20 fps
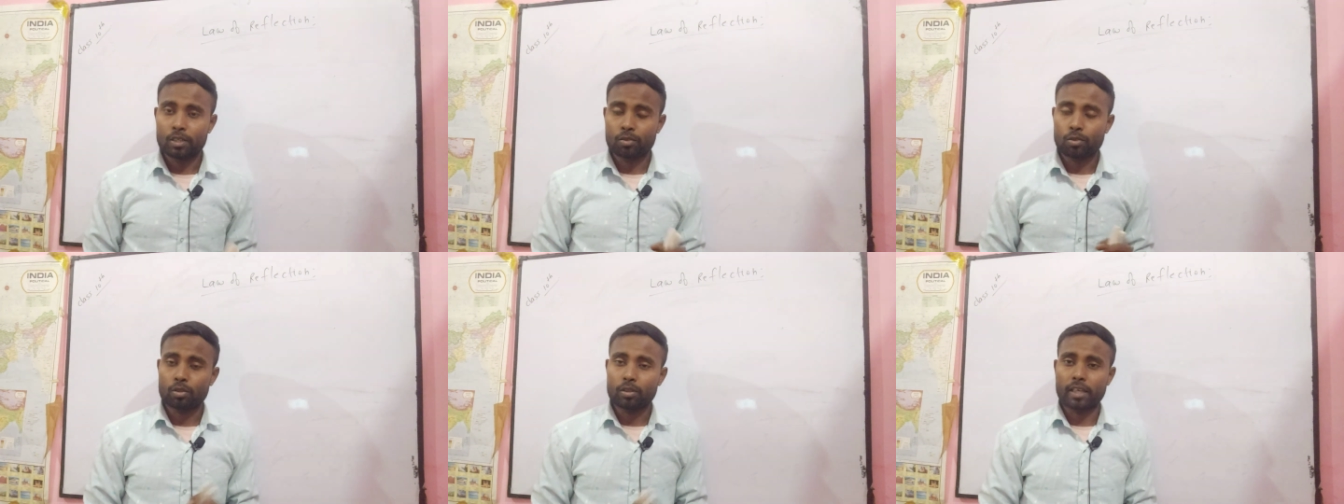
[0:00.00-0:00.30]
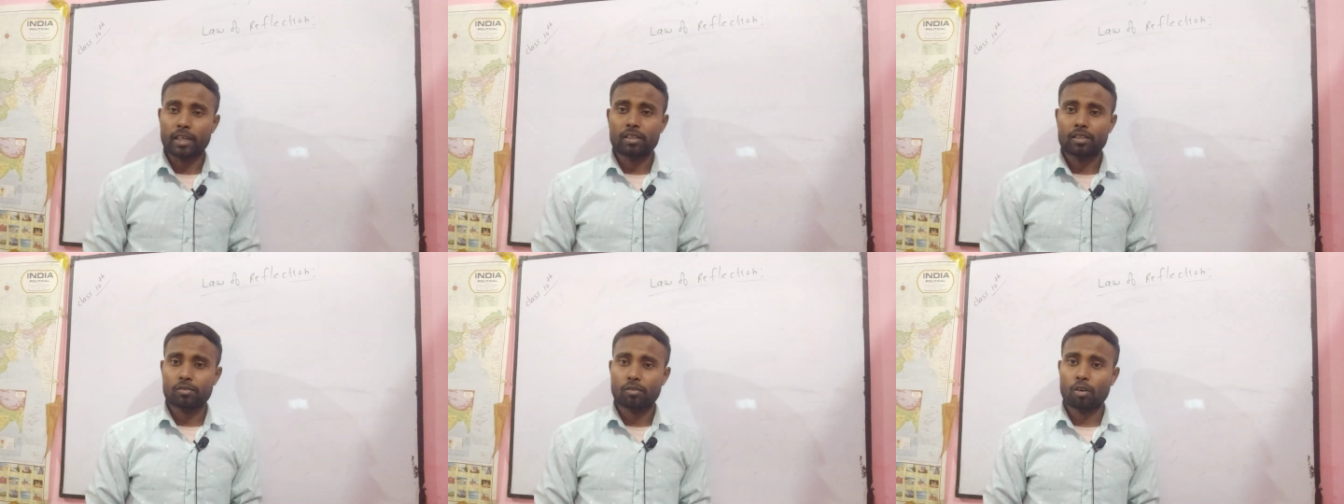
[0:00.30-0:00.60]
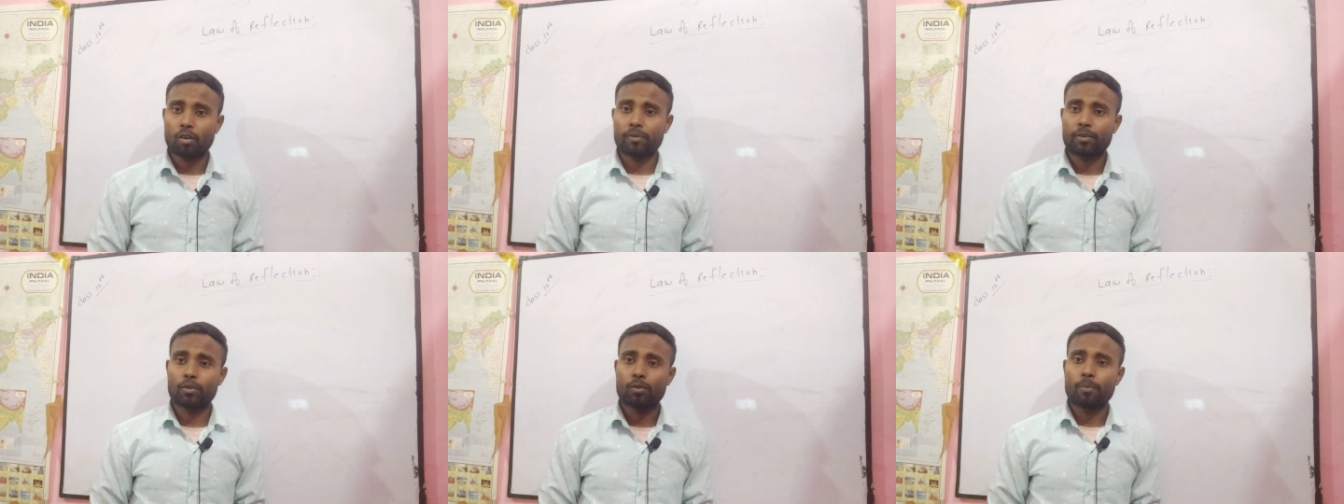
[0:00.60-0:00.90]
So thanks
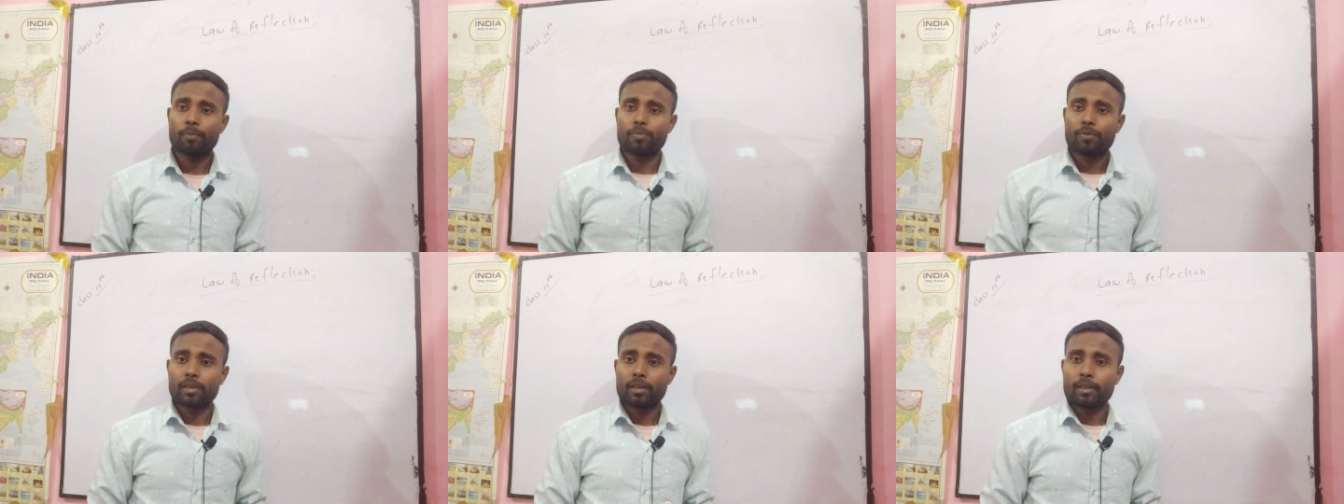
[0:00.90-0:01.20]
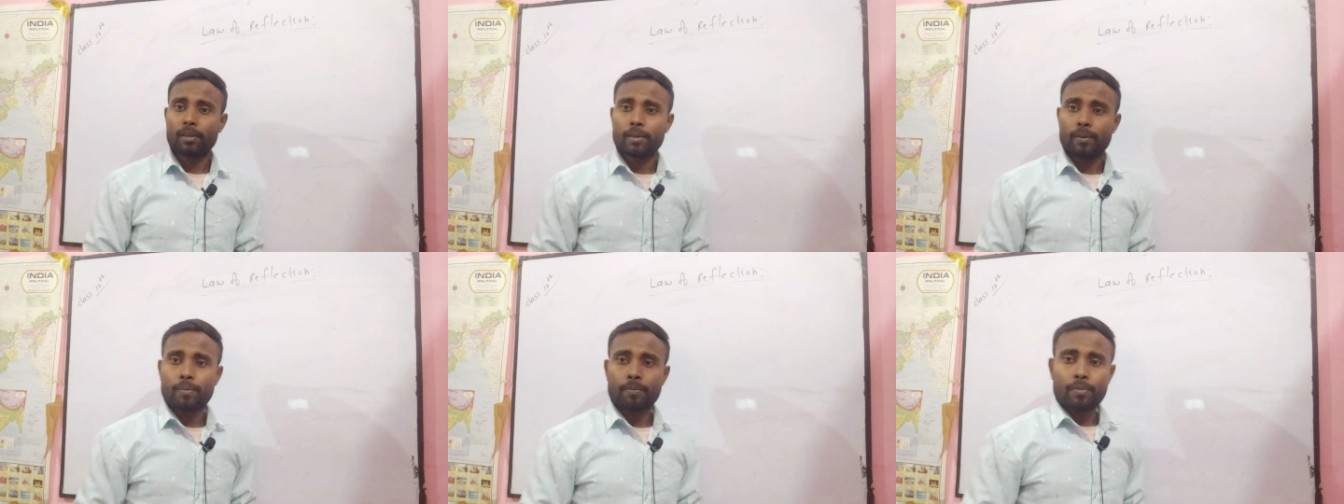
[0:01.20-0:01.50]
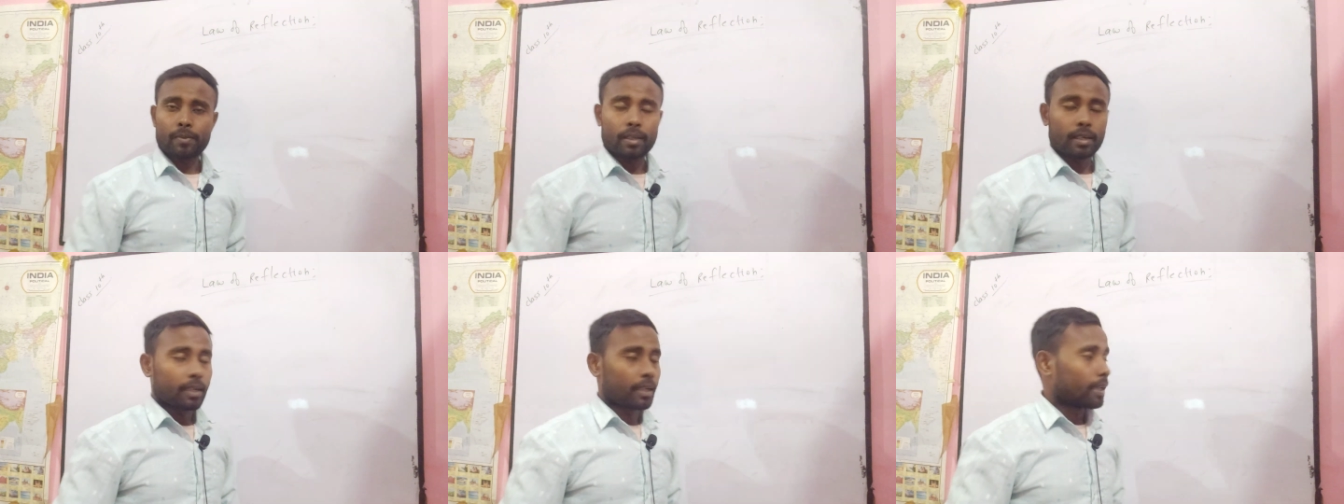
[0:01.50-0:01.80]
all of you,
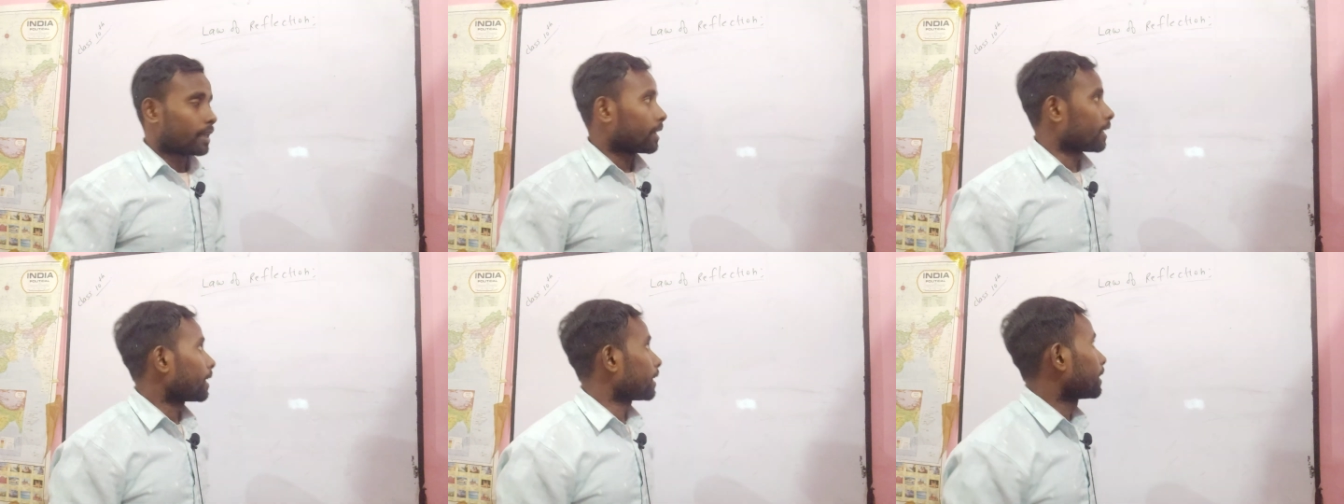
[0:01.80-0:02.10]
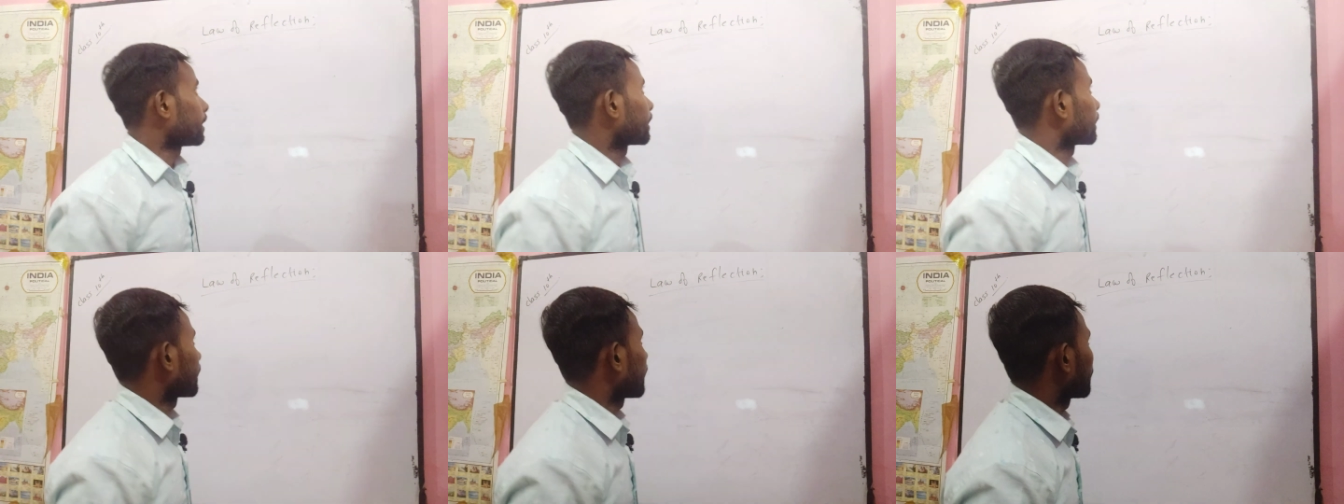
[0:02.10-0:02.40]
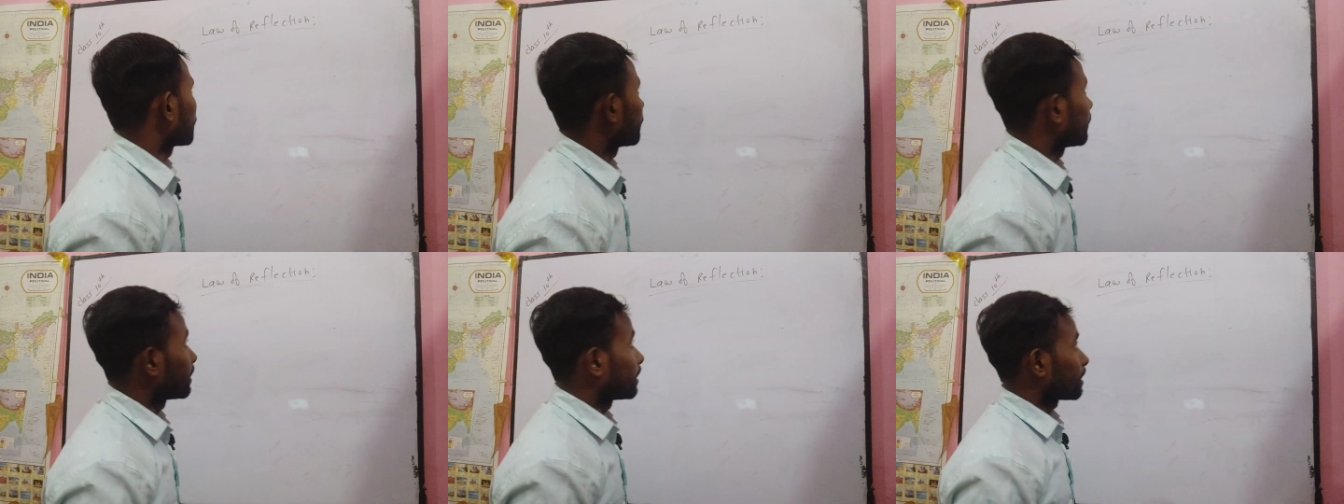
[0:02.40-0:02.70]
and
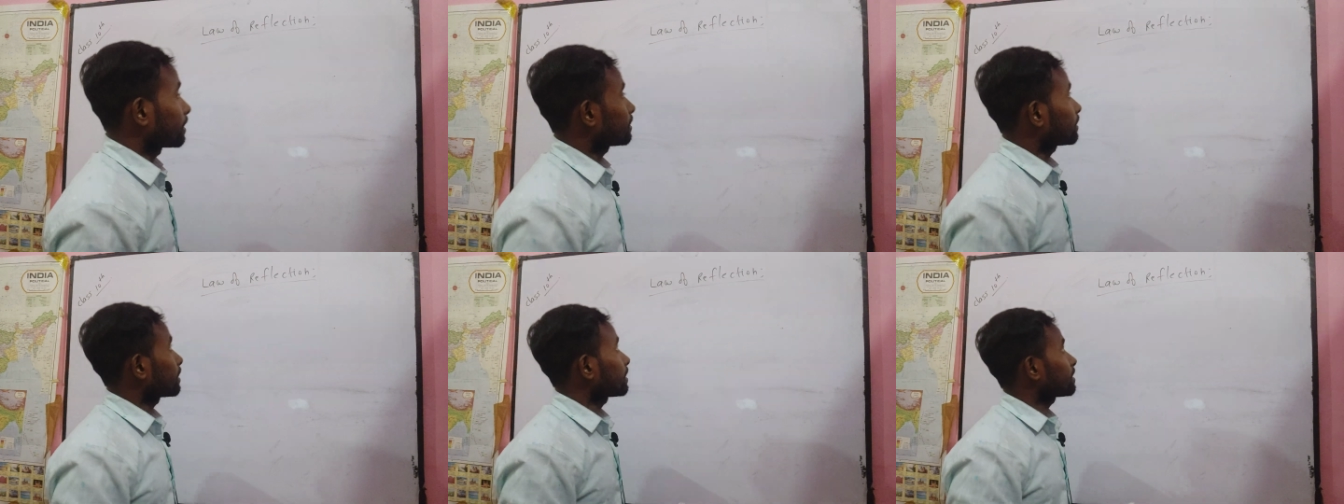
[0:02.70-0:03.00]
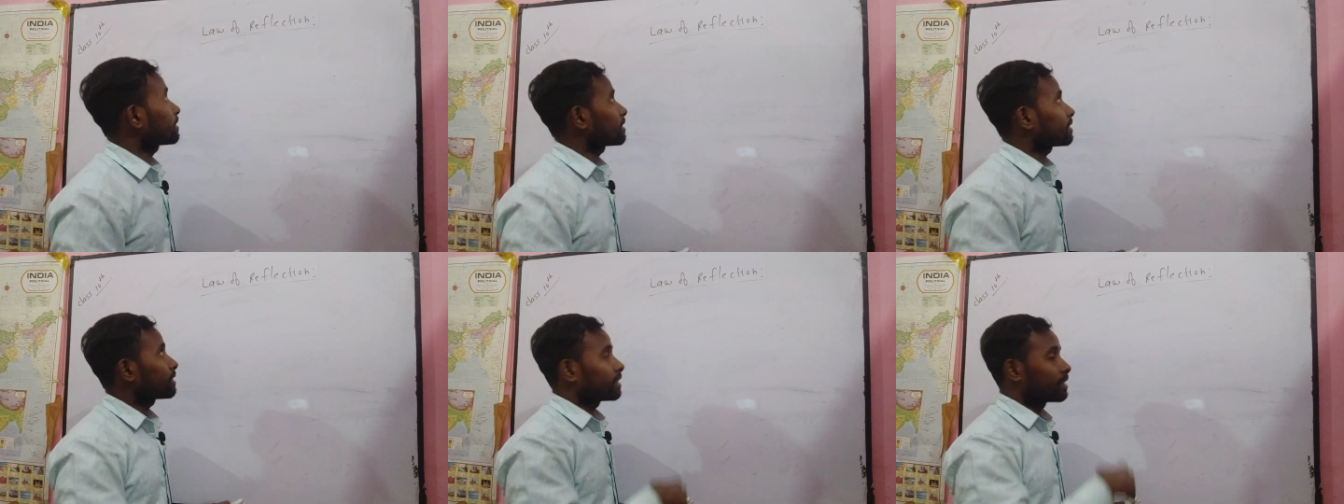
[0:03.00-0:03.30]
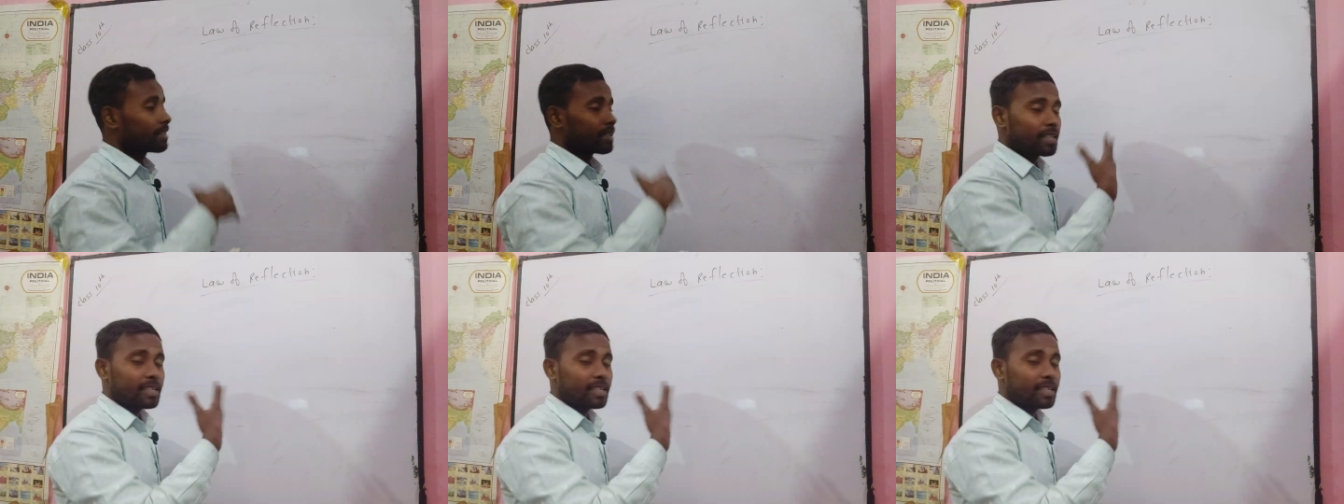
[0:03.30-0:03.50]
I will discuss in